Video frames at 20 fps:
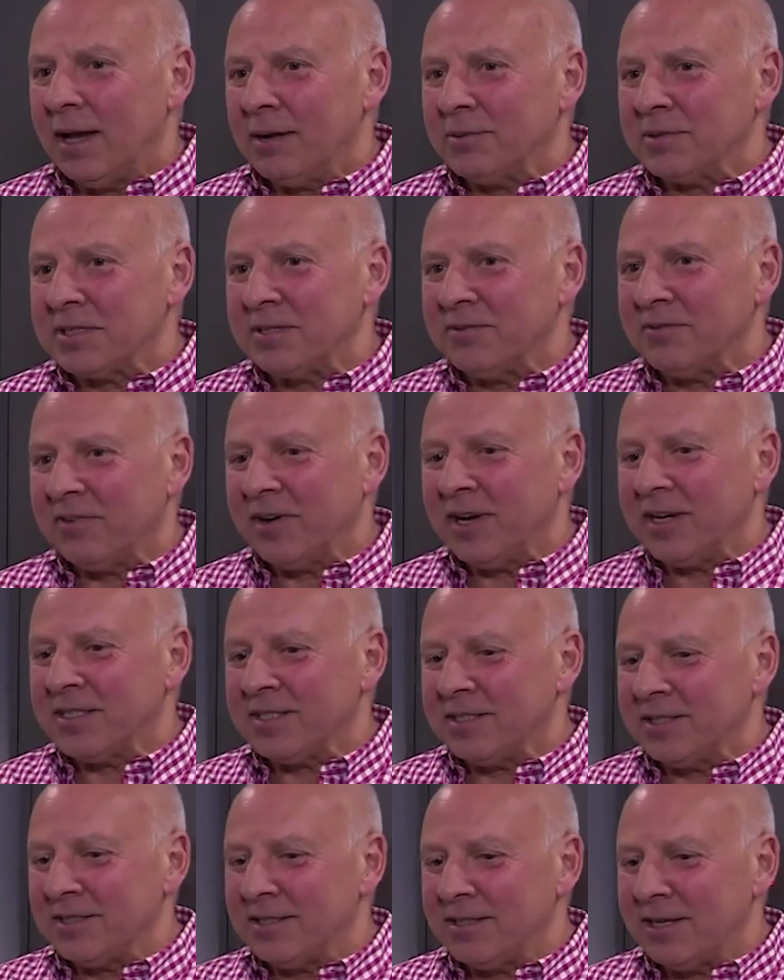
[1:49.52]
I was
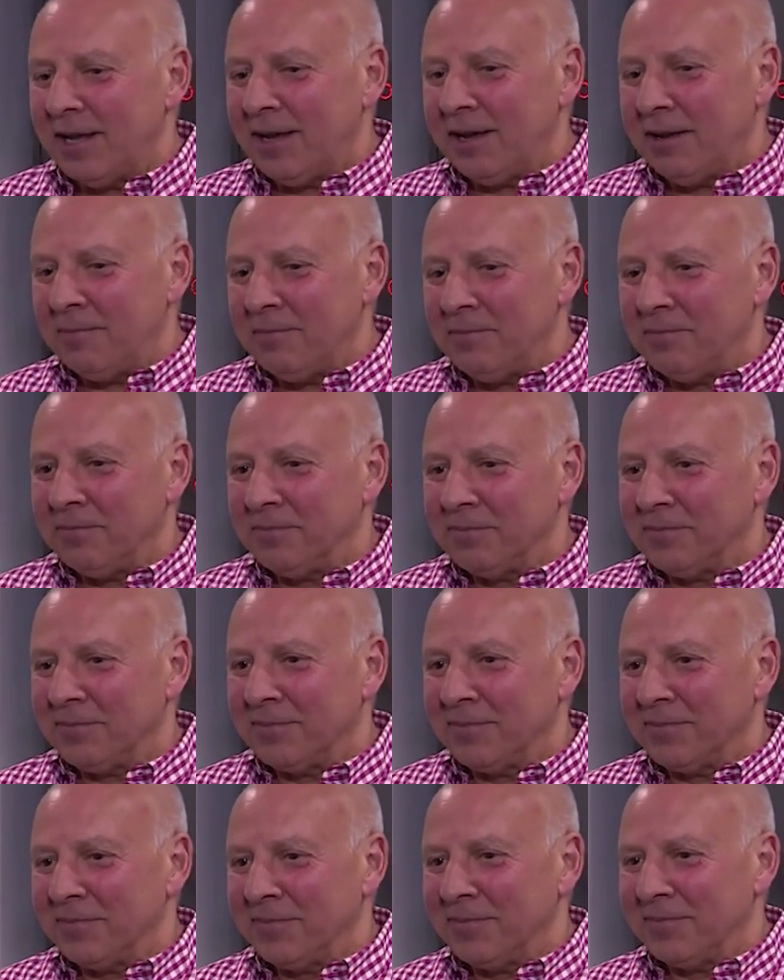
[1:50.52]
invited
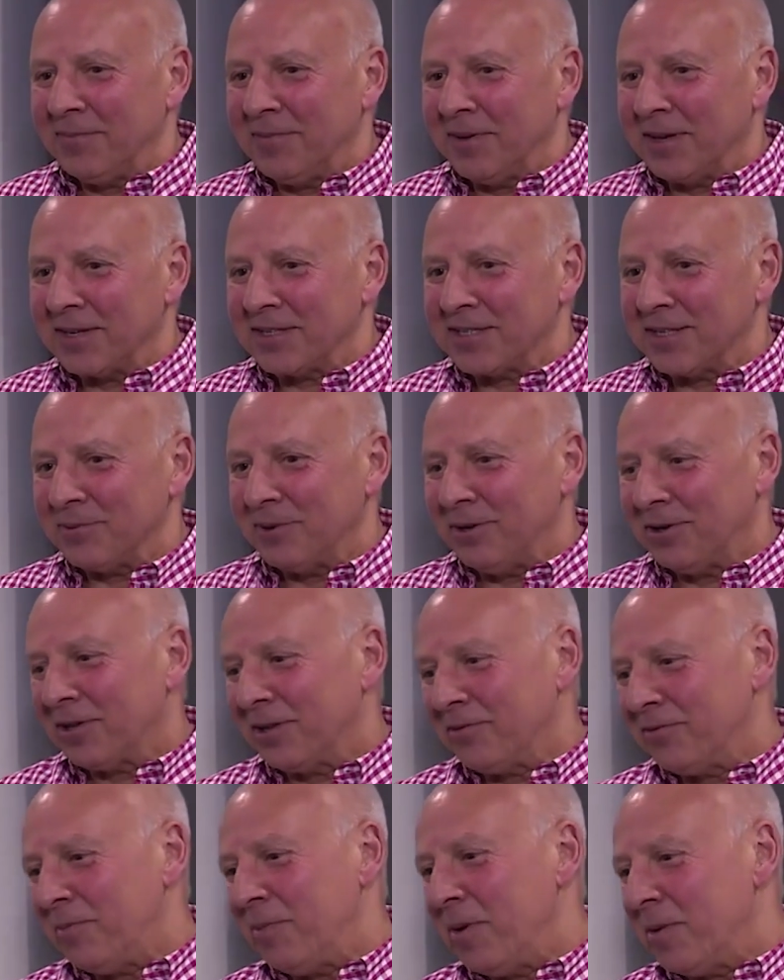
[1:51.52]
because they were
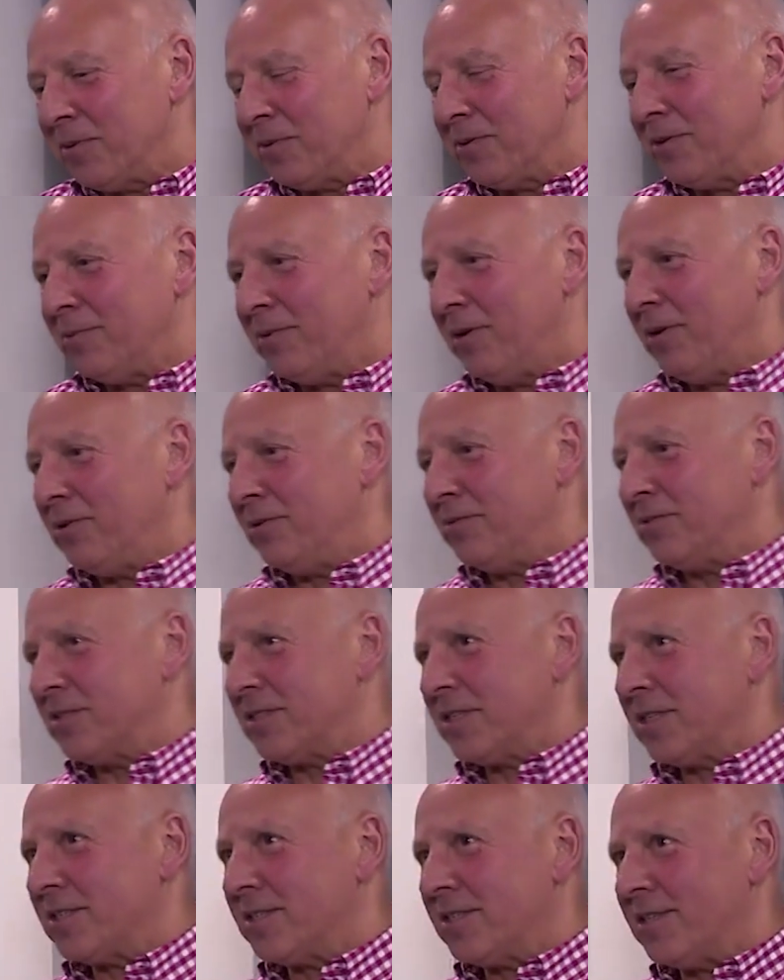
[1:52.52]
looking for people that were over
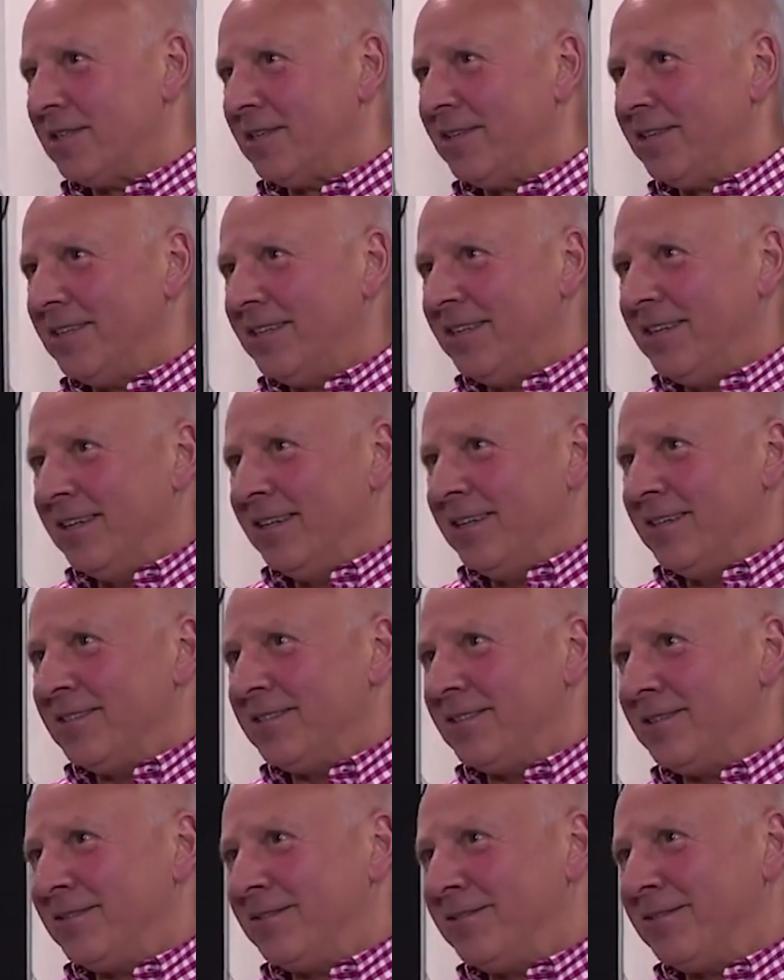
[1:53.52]
60
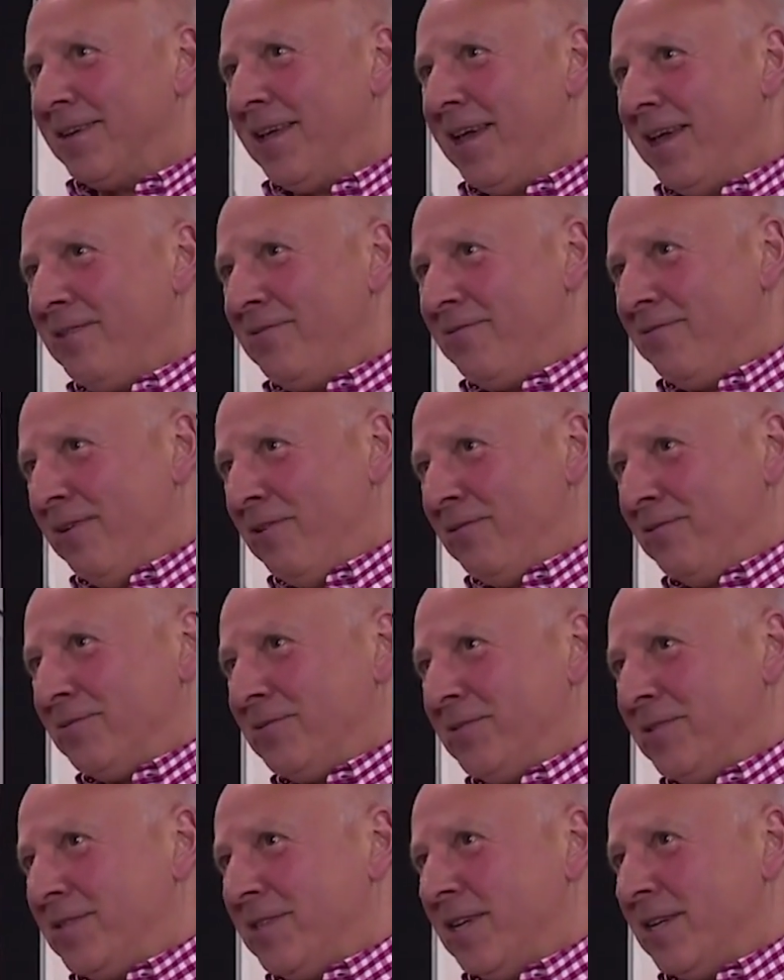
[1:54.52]
to get involved
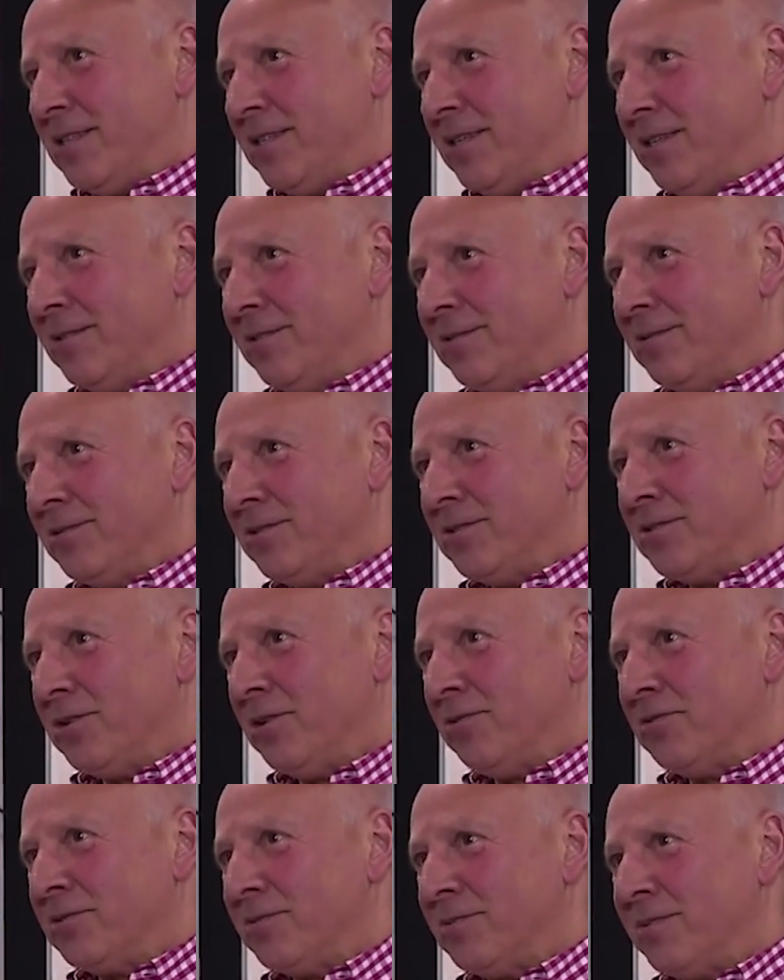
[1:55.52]
with testing the
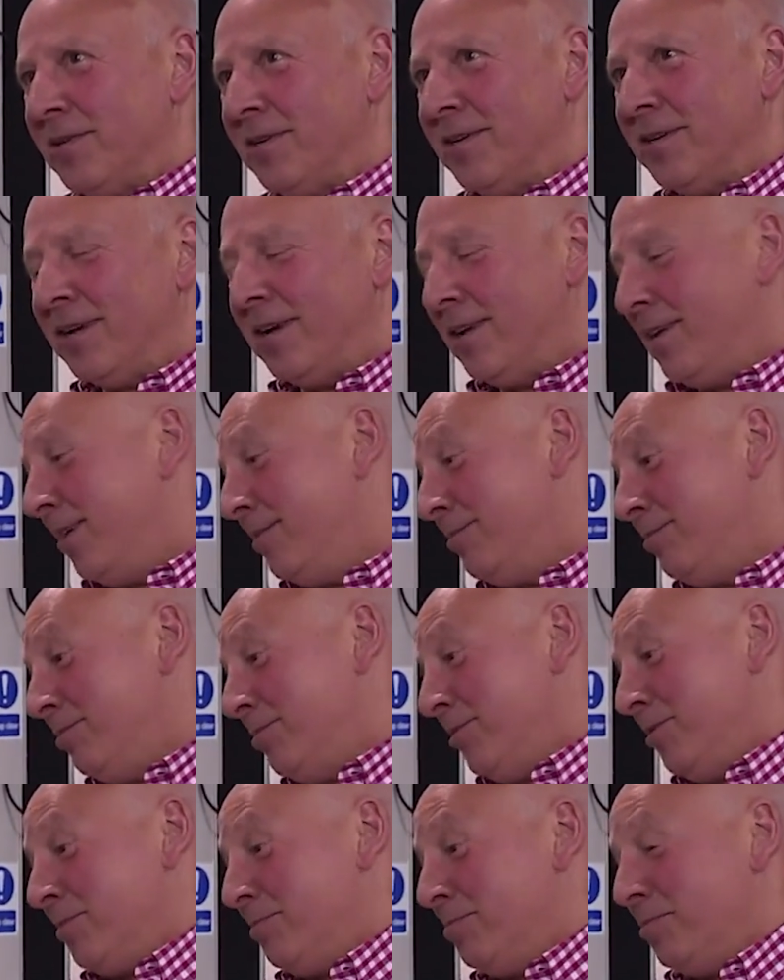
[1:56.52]
software, and I
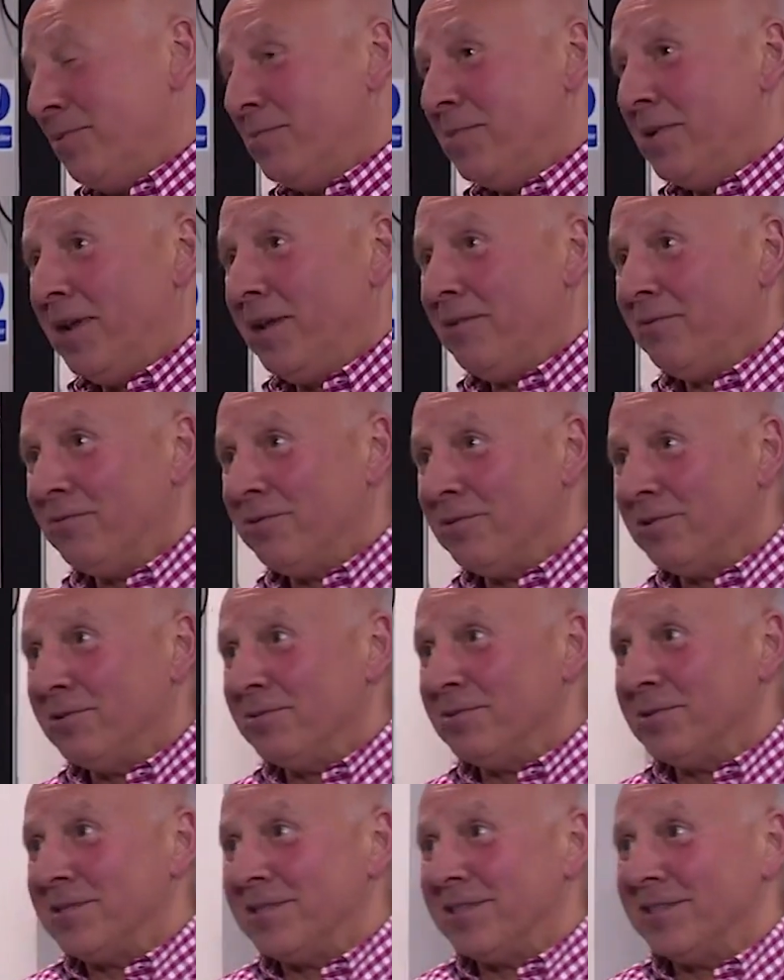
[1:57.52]
just put my name
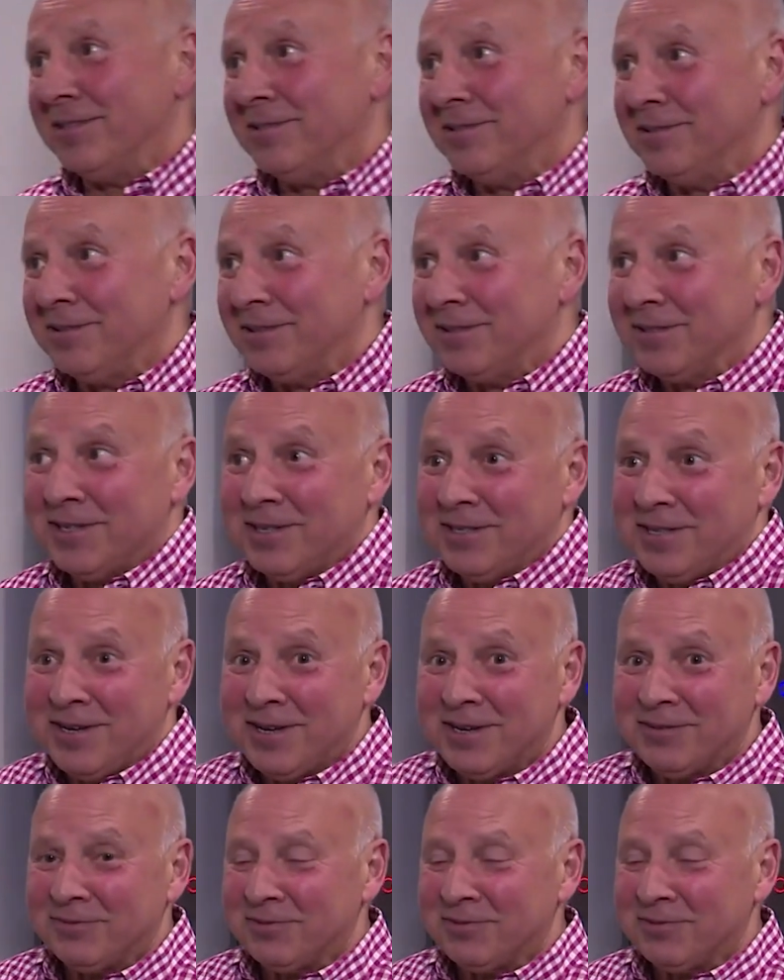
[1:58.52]
forward and they said yeah.